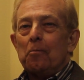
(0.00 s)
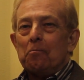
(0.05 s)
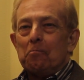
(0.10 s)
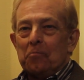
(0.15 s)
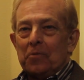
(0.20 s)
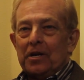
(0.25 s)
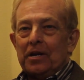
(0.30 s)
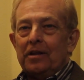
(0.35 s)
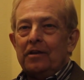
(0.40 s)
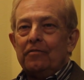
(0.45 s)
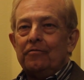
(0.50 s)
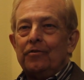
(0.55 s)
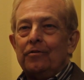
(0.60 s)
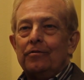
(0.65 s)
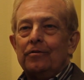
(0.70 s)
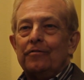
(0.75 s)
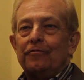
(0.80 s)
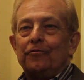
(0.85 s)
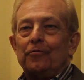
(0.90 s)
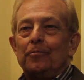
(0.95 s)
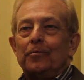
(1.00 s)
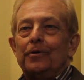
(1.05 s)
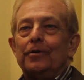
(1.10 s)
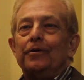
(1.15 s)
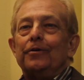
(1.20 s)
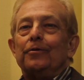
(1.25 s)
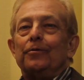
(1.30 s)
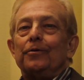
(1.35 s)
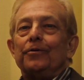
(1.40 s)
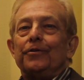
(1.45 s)
Many of you are
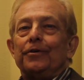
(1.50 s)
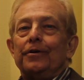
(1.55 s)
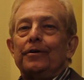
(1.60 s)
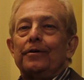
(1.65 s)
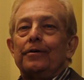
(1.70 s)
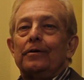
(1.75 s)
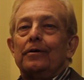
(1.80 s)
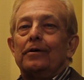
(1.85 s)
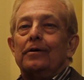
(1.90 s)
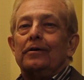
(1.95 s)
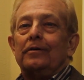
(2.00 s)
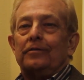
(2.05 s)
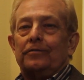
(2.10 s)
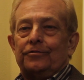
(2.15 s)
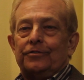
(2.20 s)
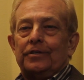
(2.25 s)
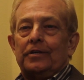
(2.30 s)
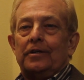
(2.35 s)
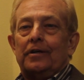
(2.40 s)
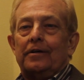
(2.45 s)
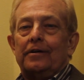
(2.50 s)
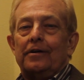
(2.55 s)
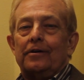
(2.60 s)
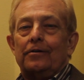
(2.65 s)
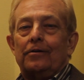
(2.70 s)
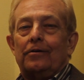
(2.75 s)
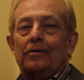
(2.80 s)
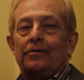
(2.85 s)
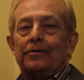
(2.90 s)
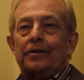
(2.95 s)
familiar with AirDog and have seen our
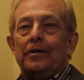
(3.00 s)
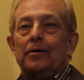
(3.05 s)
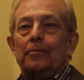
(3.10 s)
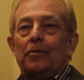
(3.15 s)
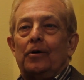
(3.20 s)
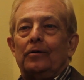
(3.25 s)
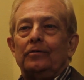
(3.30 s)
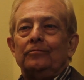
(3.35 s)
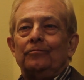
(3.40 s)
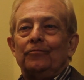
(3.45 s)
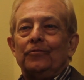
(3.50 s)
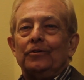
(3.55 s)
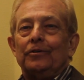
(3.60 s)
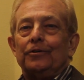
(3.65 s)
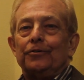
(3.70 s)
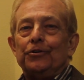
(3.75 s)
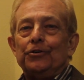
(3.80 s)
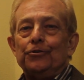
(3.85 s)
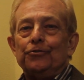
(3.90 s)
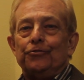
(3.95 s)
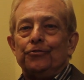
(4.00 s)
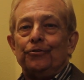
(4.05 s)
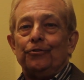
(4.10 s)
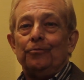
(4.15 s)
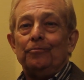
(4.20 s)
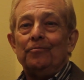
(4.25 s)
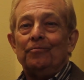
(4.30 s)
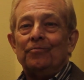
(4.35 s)
AirDog demo on YouTube.